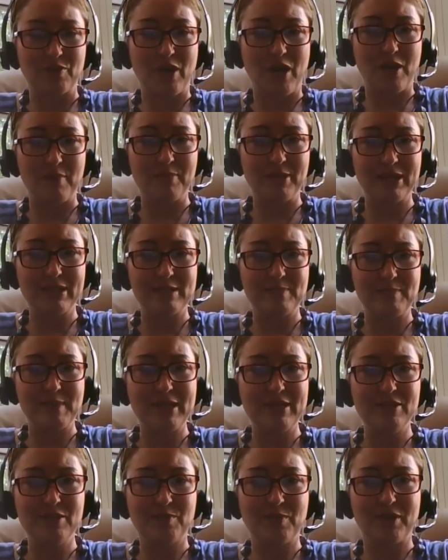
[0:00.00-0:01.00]
complex
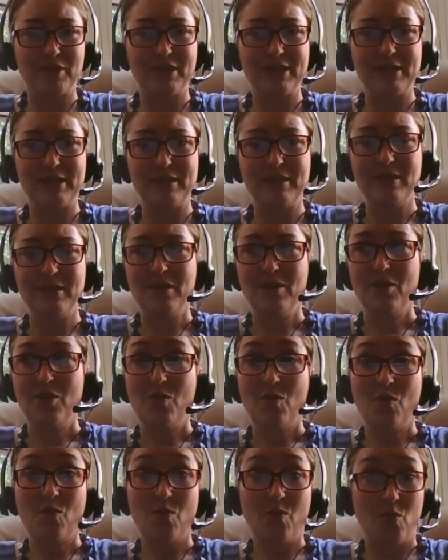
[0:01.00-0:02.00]
speech where he
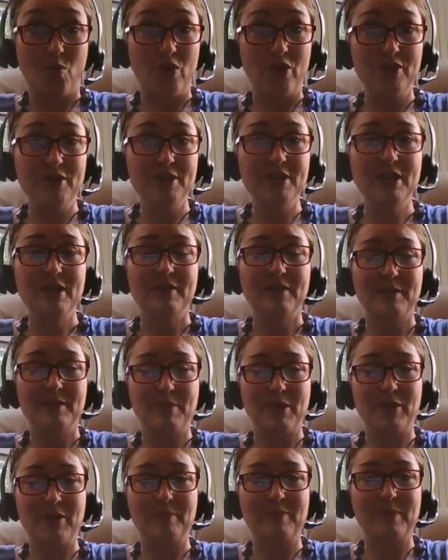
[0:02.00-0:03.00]
warned the
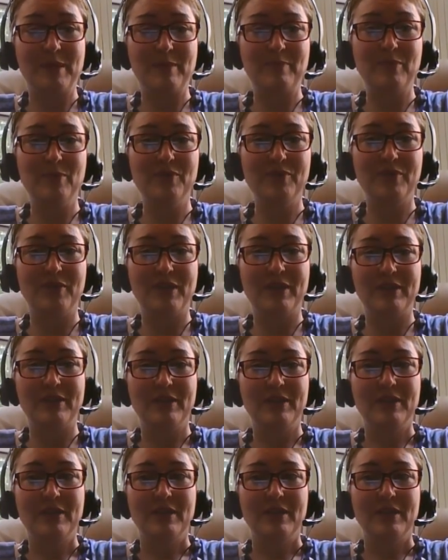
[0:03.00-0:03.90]
American people that